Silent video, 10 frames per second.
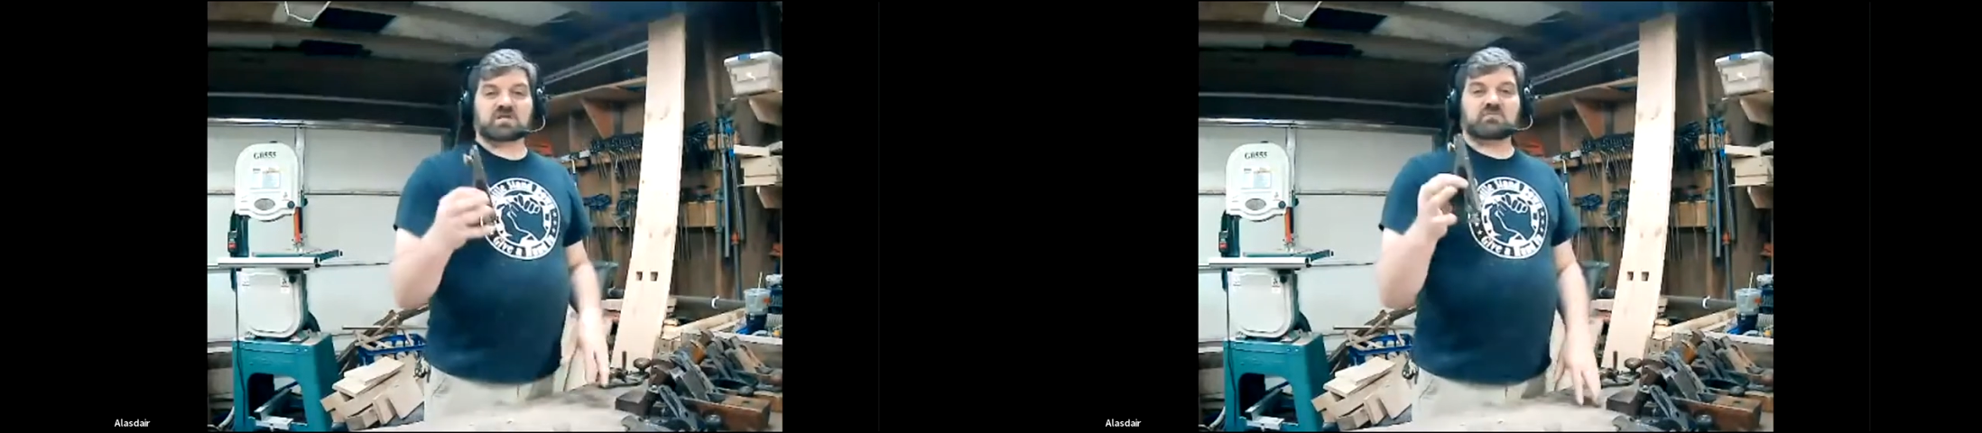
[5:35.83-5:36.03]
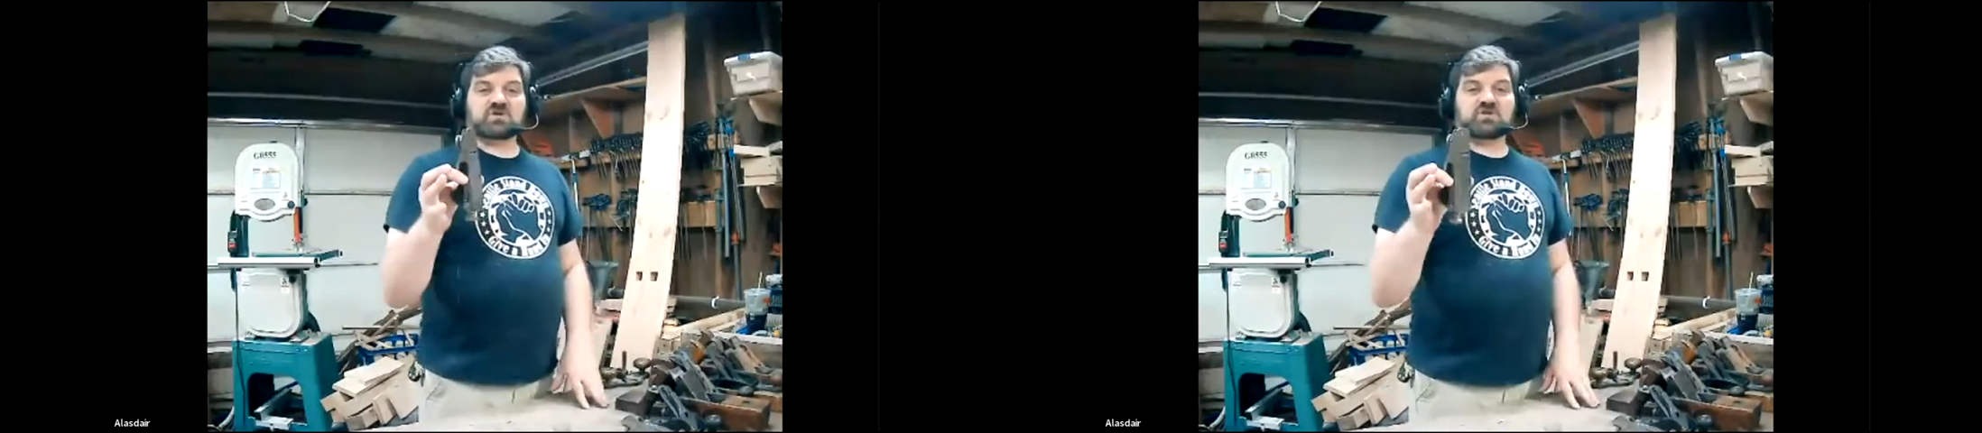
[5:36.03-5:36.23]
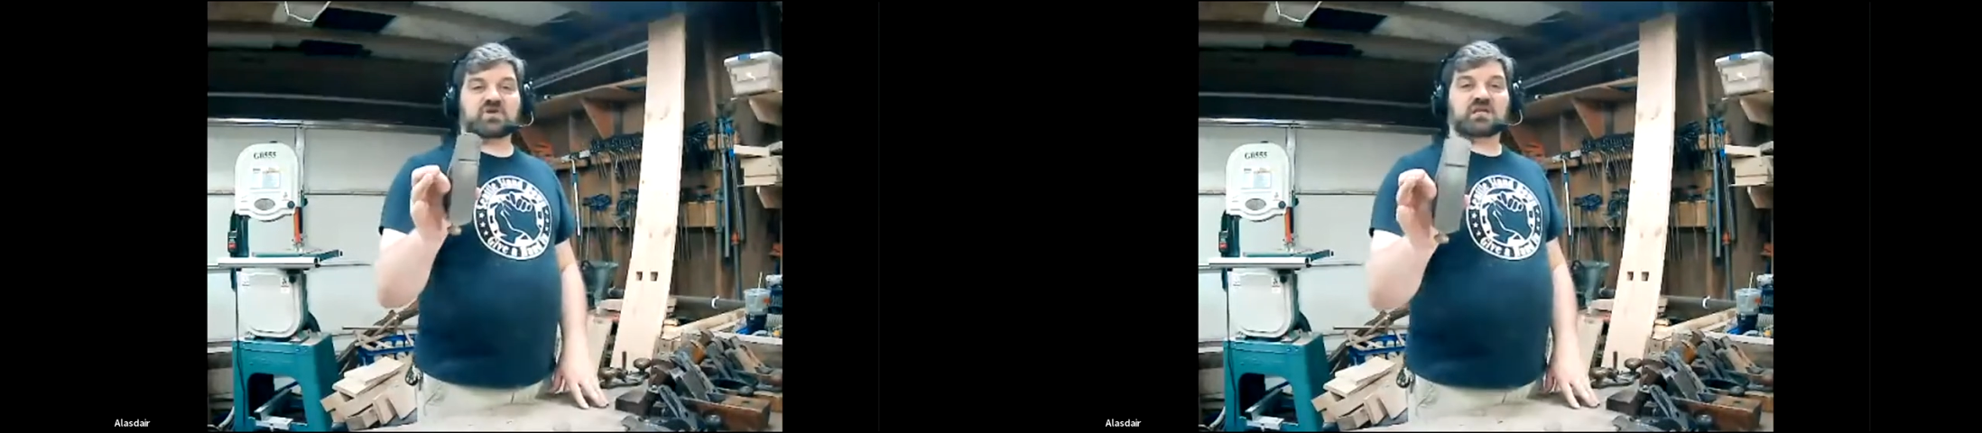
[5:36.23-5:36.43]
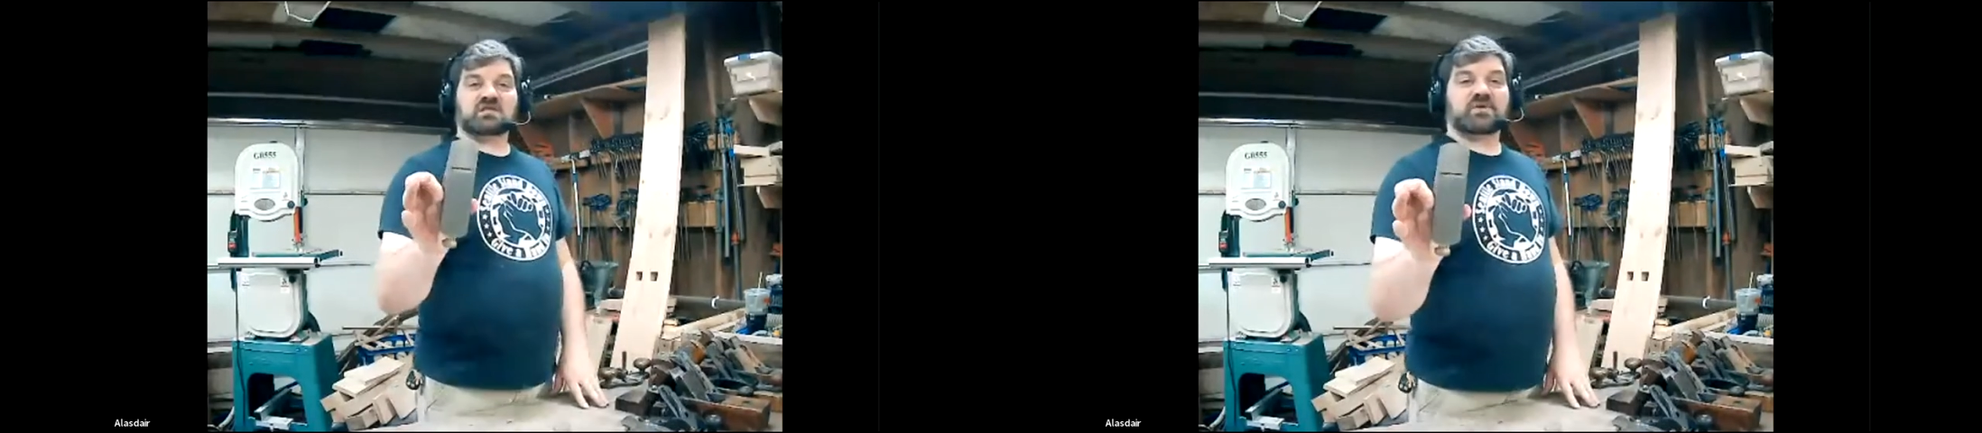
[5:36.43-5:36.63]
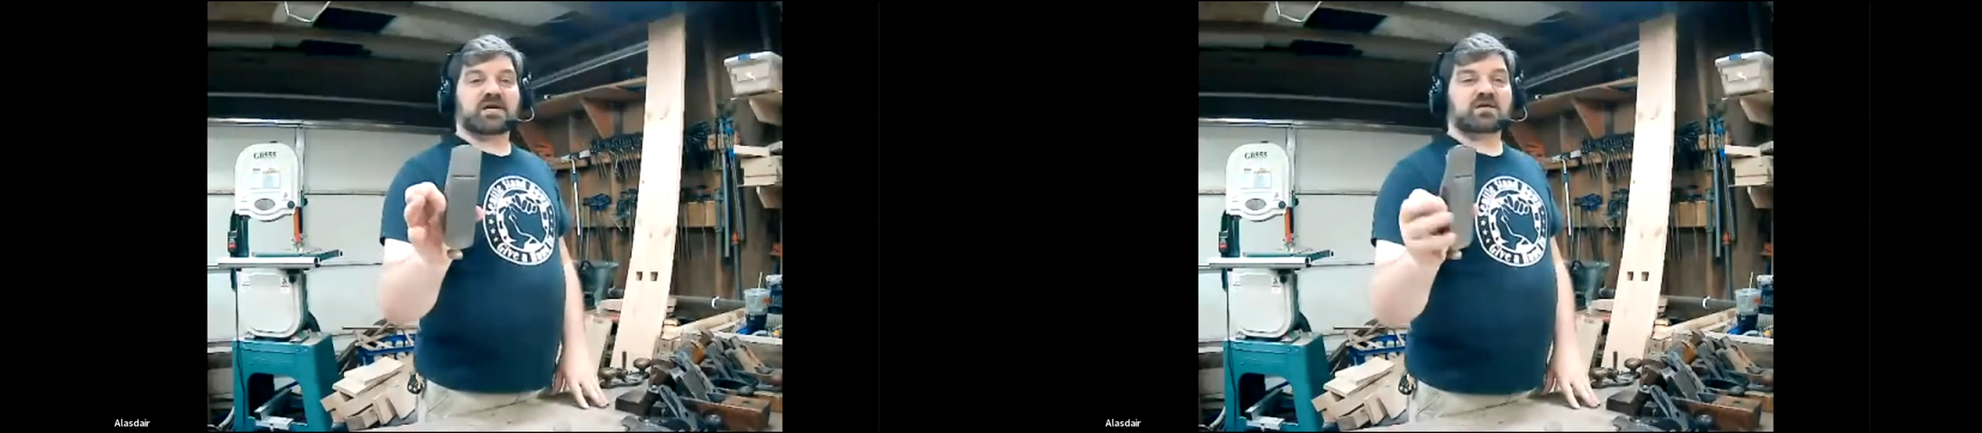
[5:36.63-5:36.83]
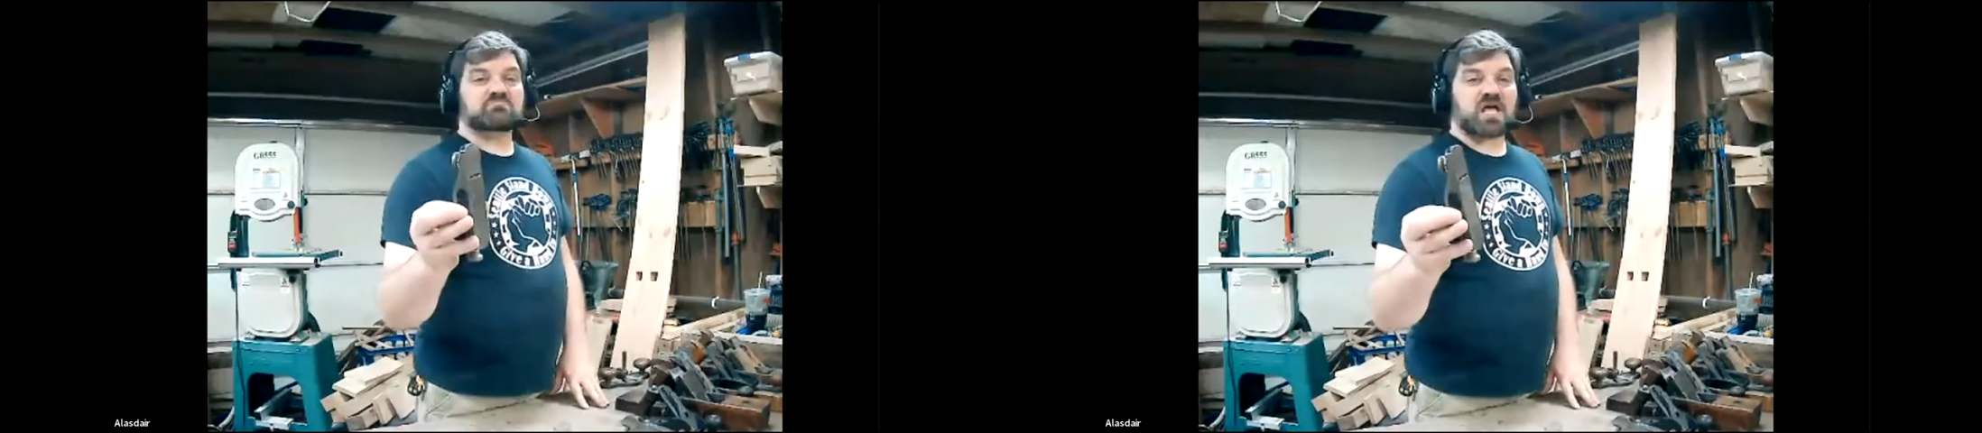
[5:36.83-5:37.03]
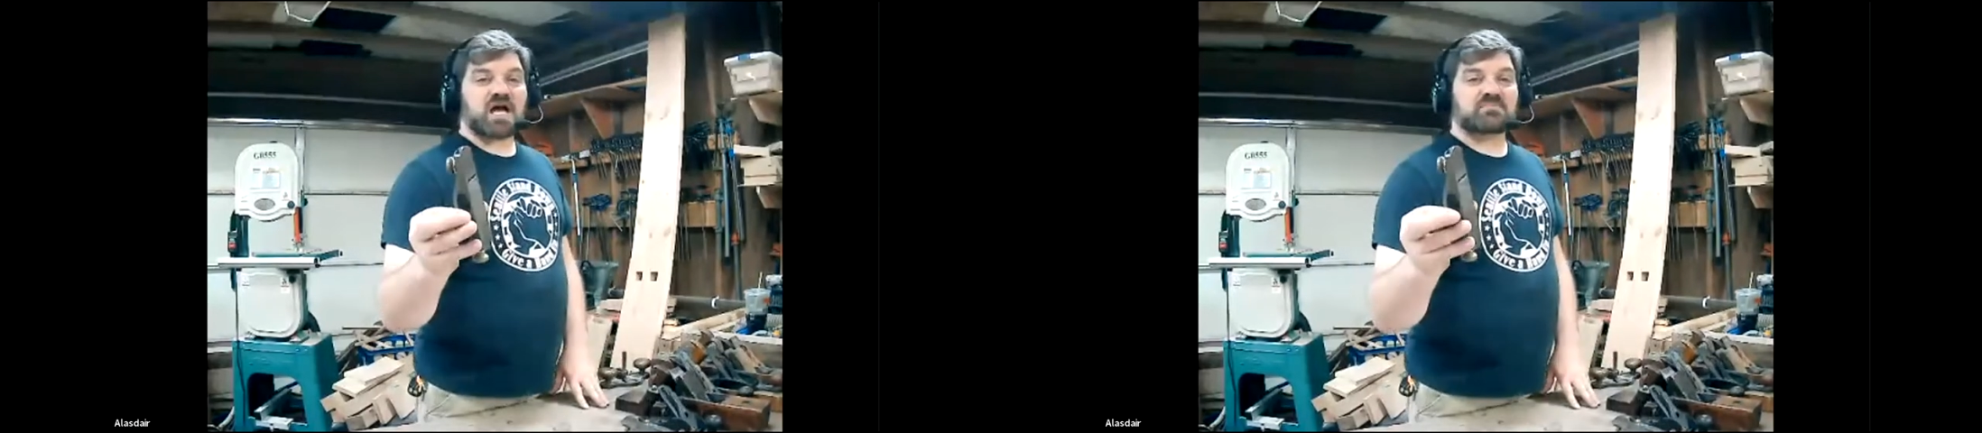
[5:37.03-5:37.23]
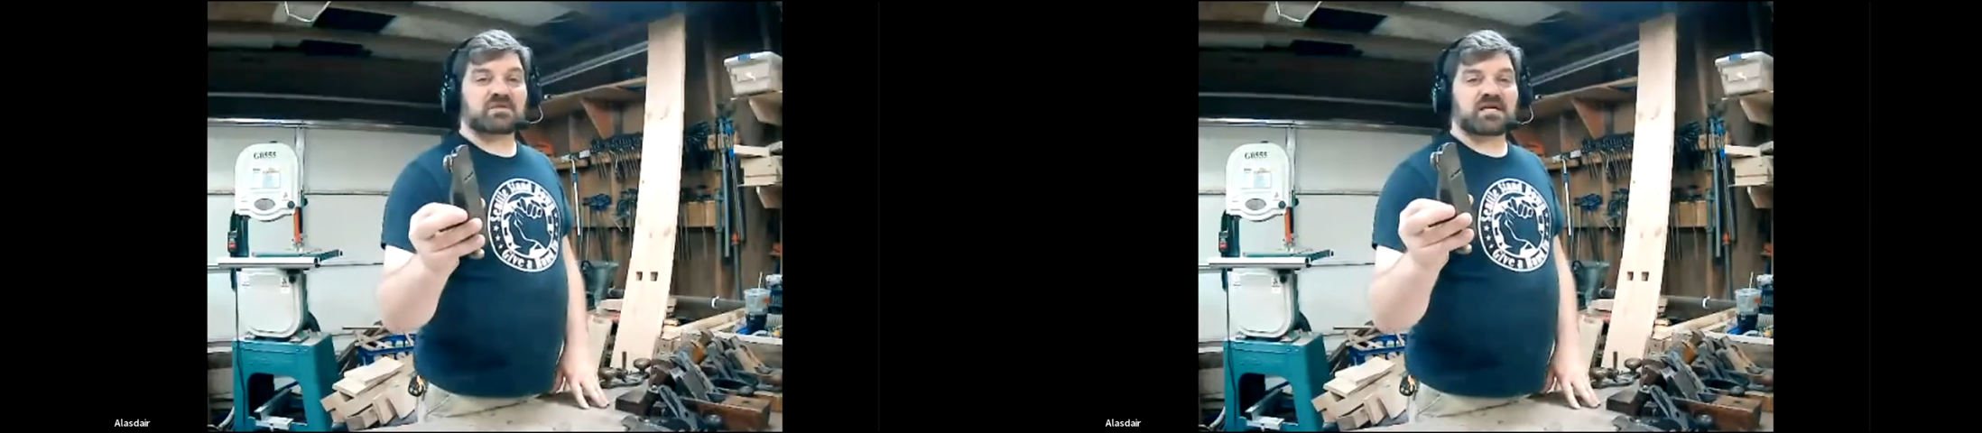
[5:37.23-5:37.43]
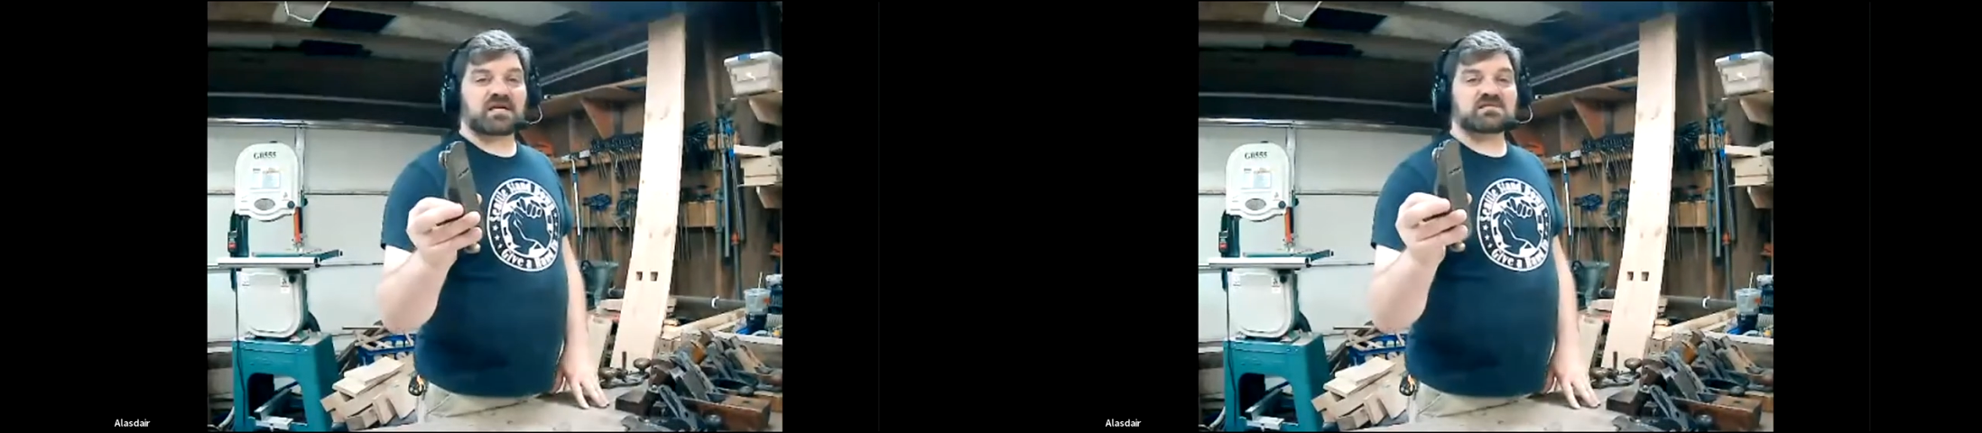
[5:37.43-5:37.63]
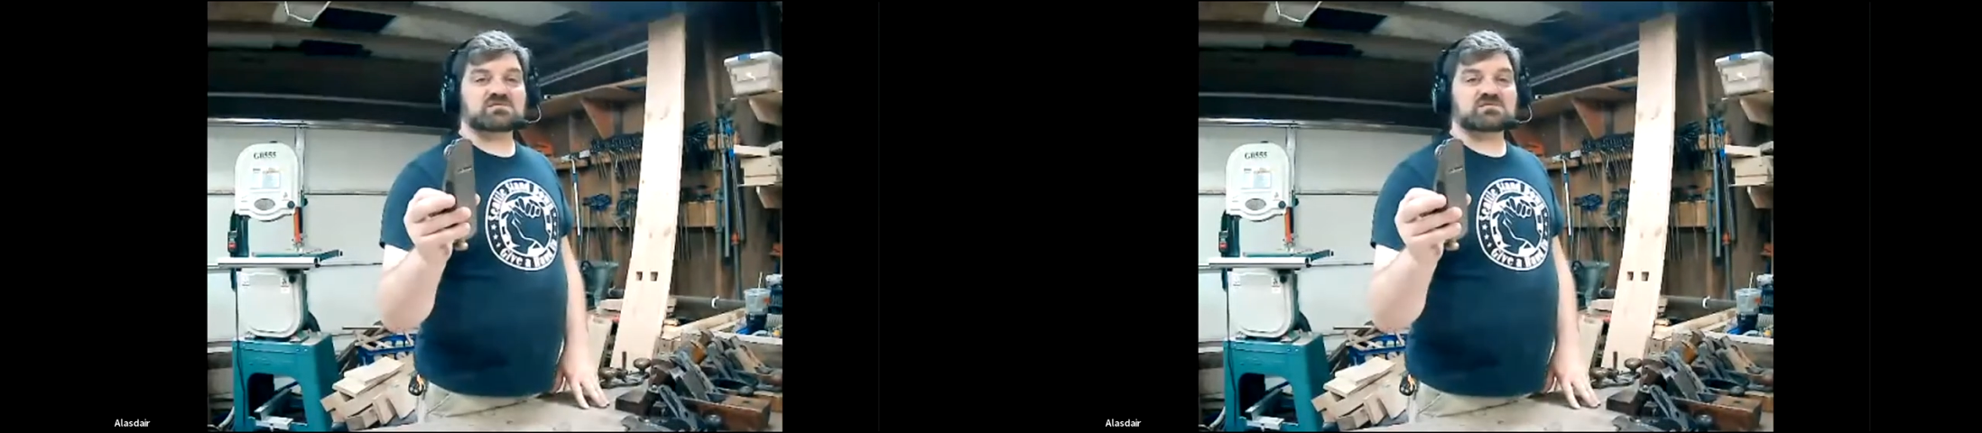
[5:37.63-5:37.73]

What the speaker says: but you've got low angle block planes,